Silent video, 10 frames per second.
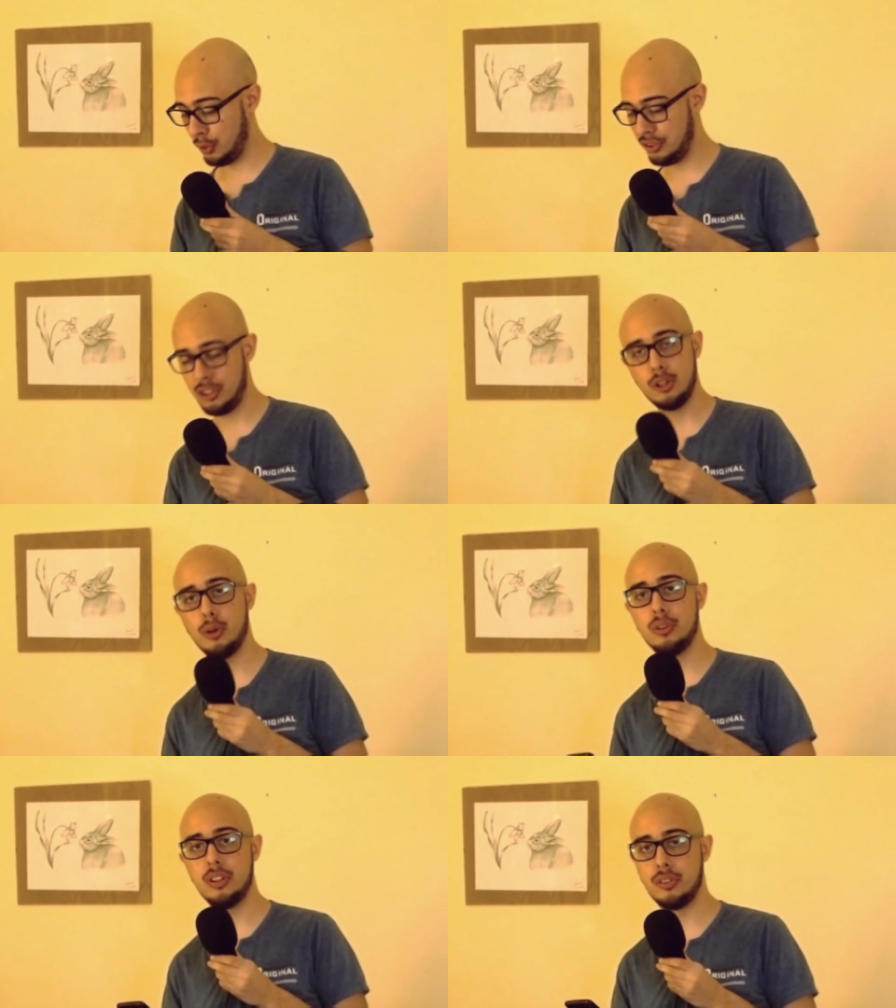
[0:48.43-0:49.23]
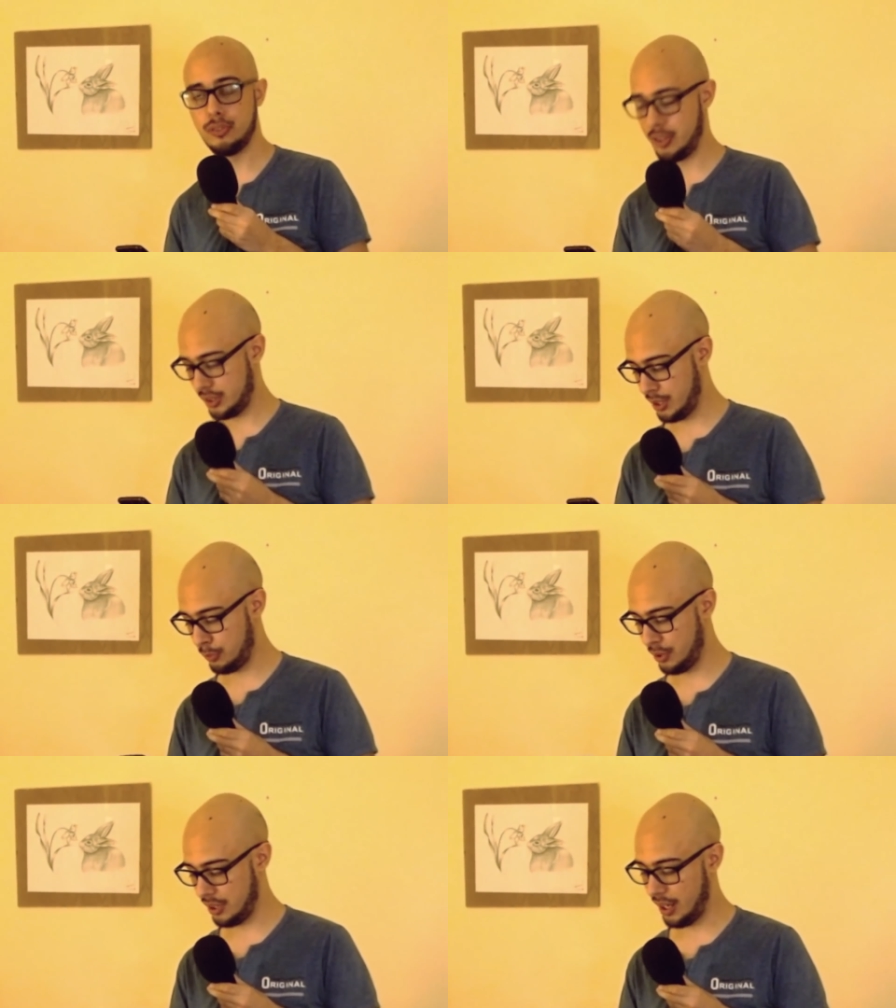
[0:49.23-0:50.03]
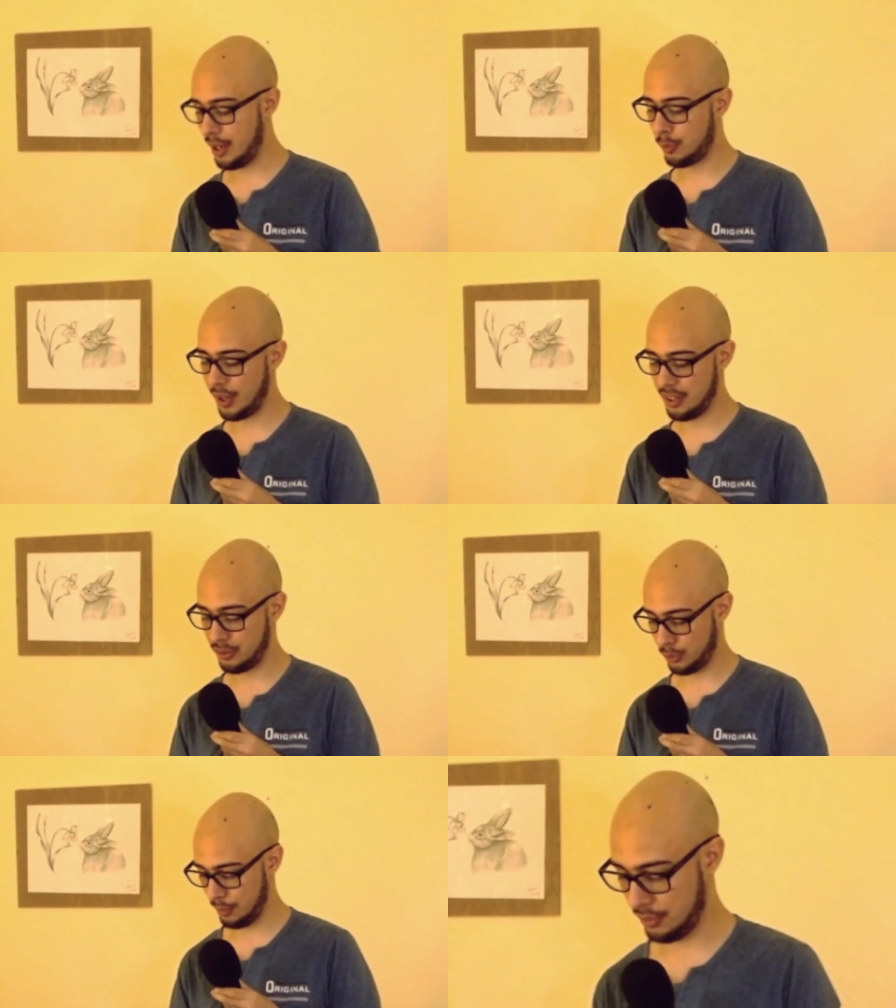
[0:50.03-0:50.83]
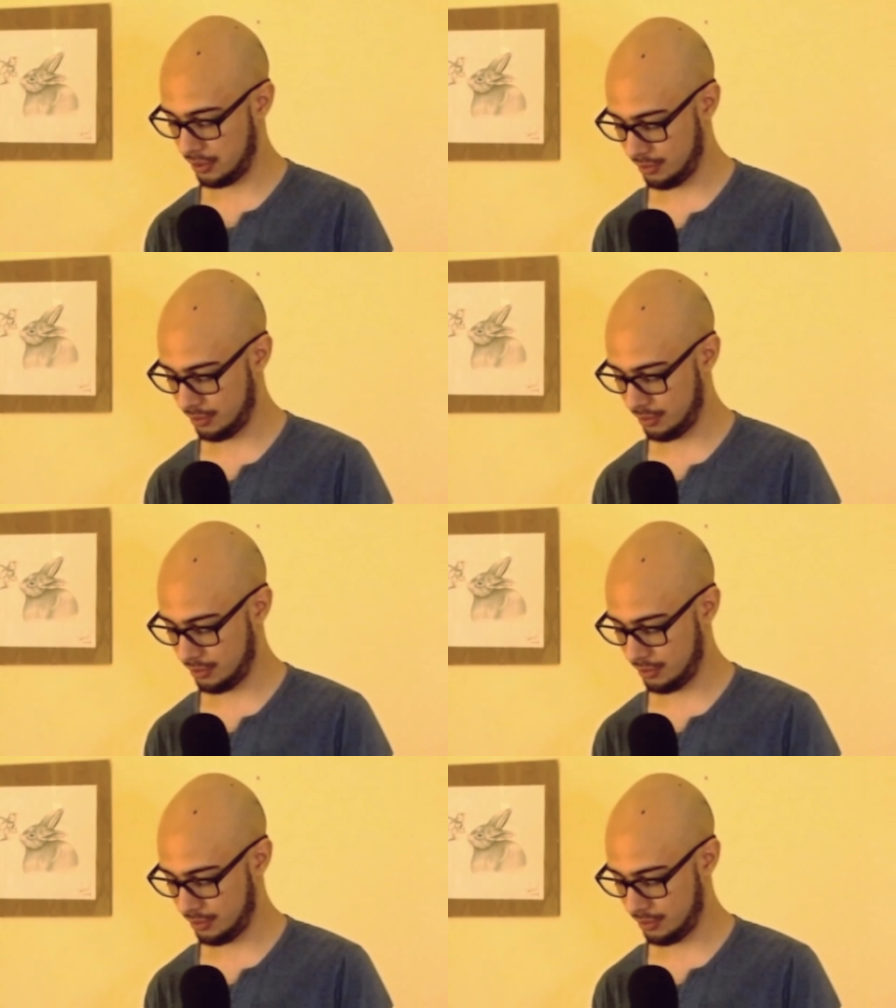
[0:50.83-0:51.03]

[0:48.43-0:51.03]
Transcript: and you know this is fucked up when I write scripts.